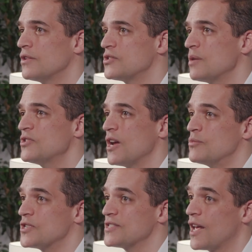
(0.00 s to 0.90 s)

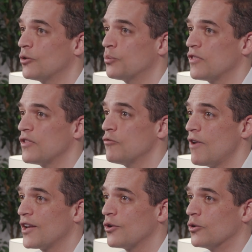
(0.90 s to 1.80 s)
Sometimes it's held within the
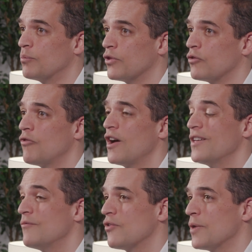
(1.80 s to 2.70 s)
record, but the right
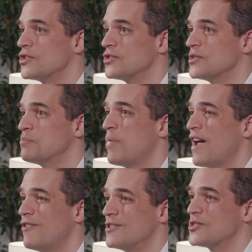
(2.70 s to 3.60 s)
information is
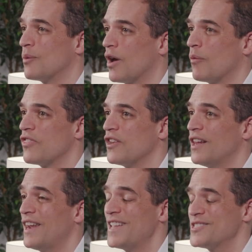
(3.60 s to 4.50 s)
buried somewhere within
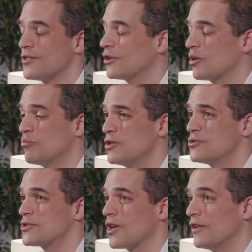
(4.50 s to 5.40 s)
a letter that
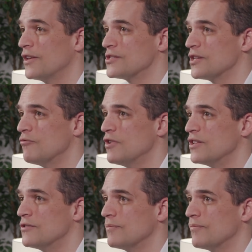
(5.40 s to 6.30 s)
computers can't easily
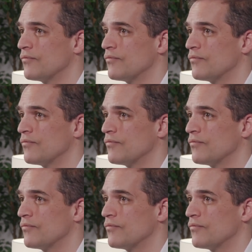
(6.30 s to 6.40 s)
read.